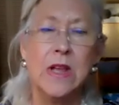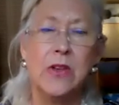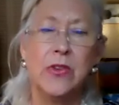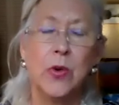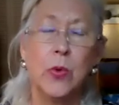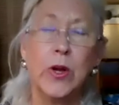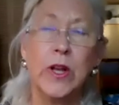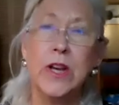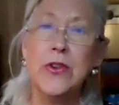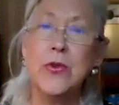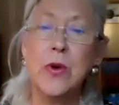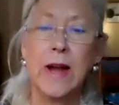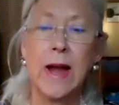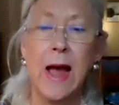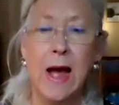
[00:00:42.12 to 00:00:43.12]
So we're going to
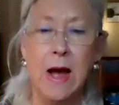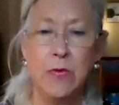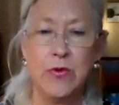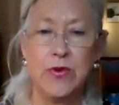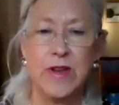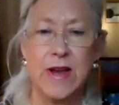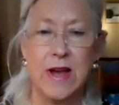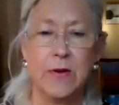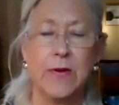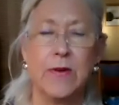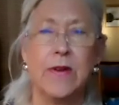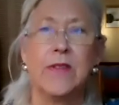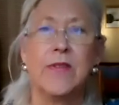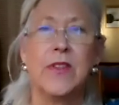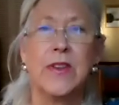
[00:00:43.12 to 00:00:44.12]
do a countdown
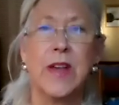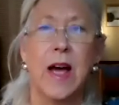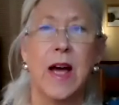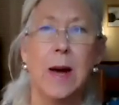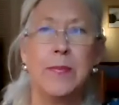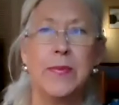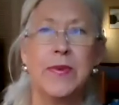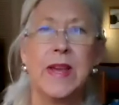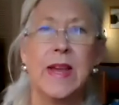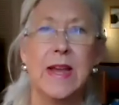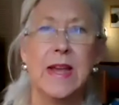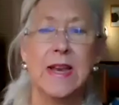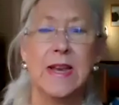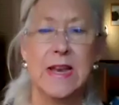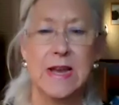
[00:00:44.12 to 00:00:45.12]
of the top
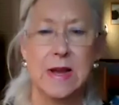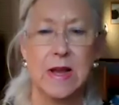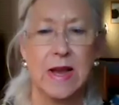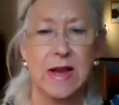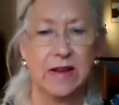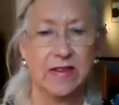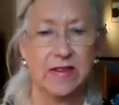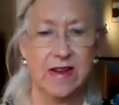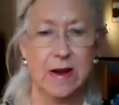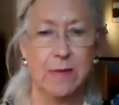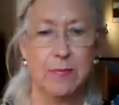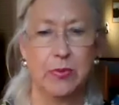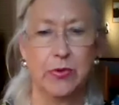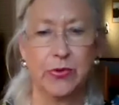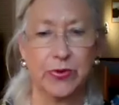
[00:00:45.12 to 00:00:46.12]
10
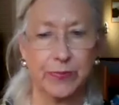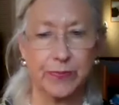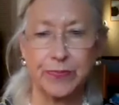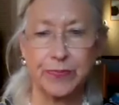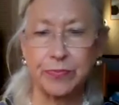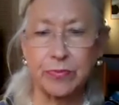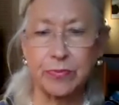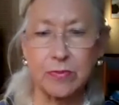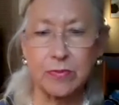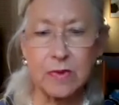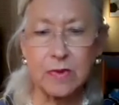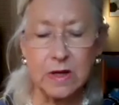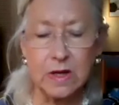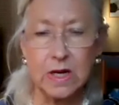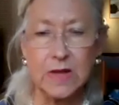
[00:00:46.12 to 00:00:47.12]
examples.
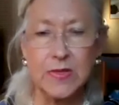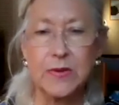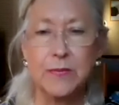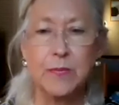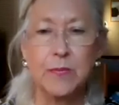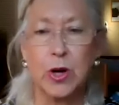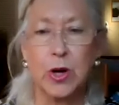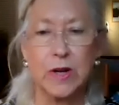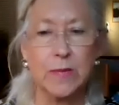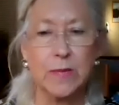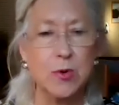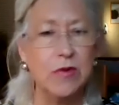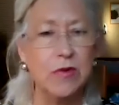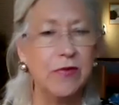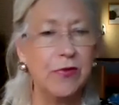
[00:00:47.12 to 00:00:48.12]
We're going to
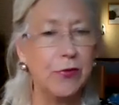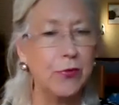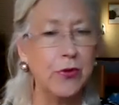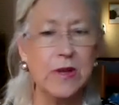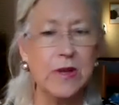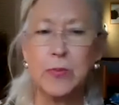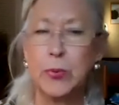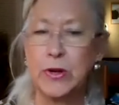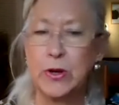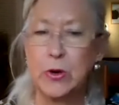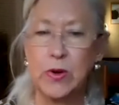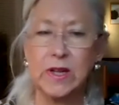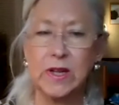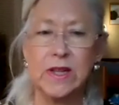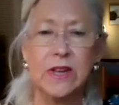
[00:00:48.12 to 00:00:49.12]
move through these pretty
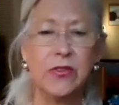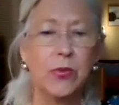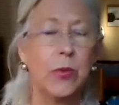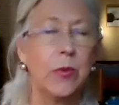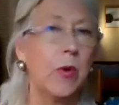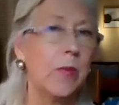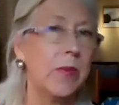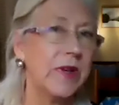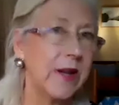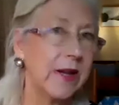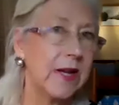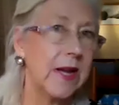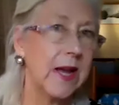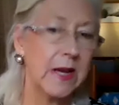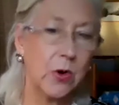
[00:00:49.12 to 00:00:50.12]
quickly, so we won't be
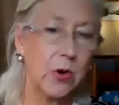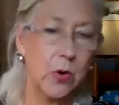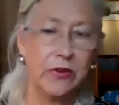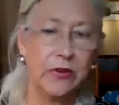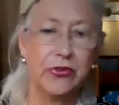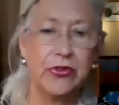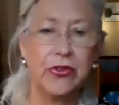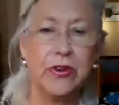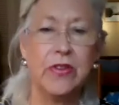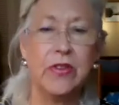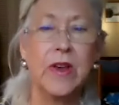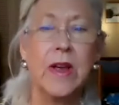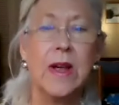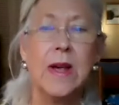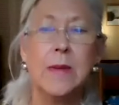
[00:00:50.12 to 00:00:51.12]
taking any
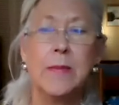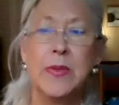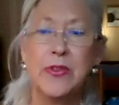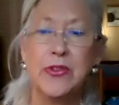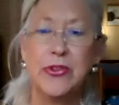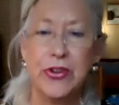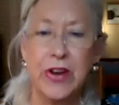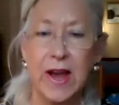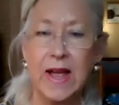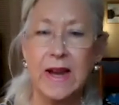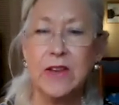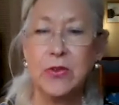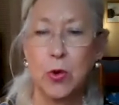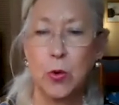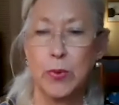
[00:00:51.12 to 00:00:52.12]
questions, but the
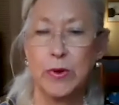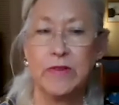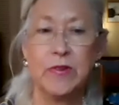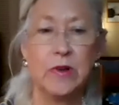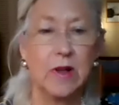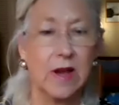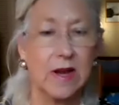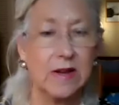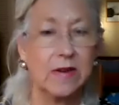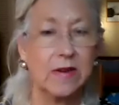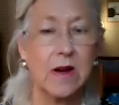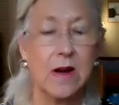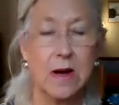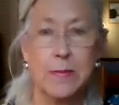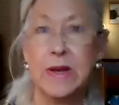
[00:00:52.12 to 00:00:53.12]
chat is open if you'd like to
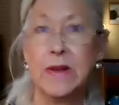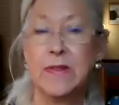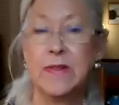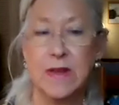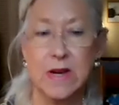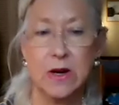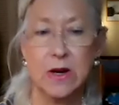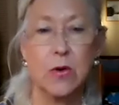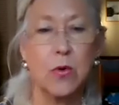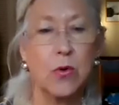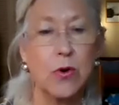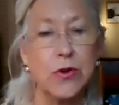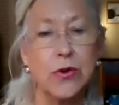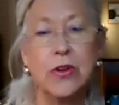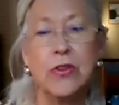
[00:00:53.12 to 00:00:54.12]
comment there,
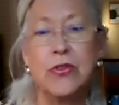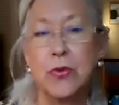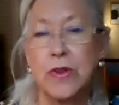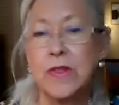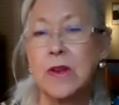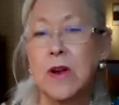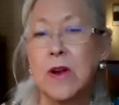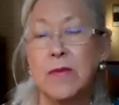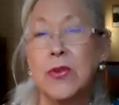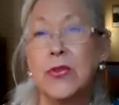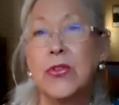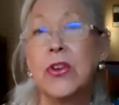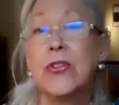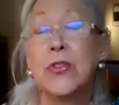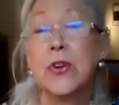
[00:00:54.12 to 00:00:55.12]
or you can join the
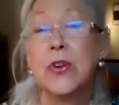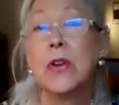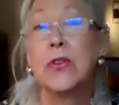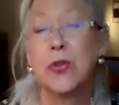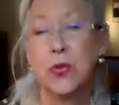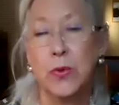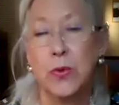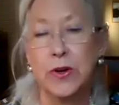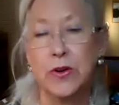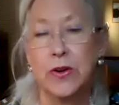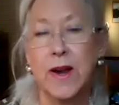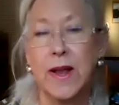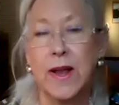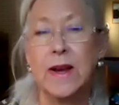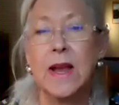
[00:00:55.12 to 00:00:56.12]
conversation on Twitter
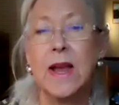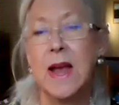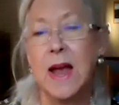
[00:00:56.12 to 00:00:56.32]
at